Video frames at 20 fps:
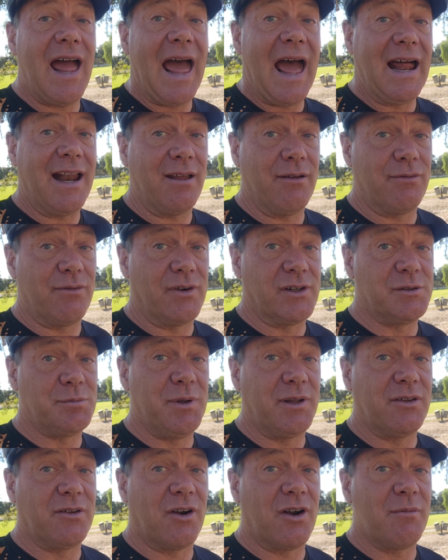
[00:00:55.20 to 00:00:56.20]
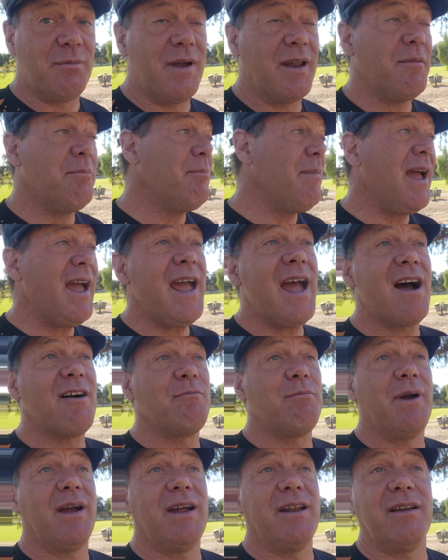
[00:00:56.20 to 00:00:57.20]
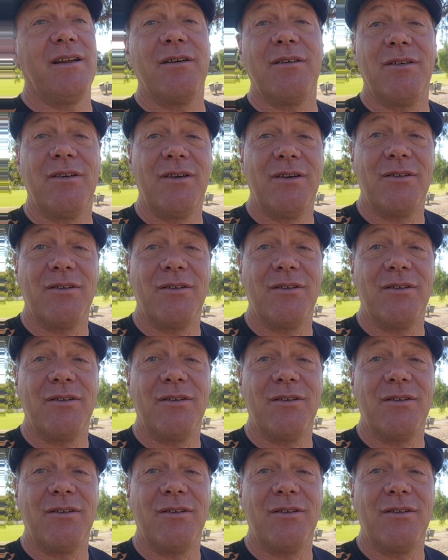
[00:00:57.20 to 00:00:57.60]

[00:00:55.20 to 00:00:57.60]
at a Frisbee tournament may have been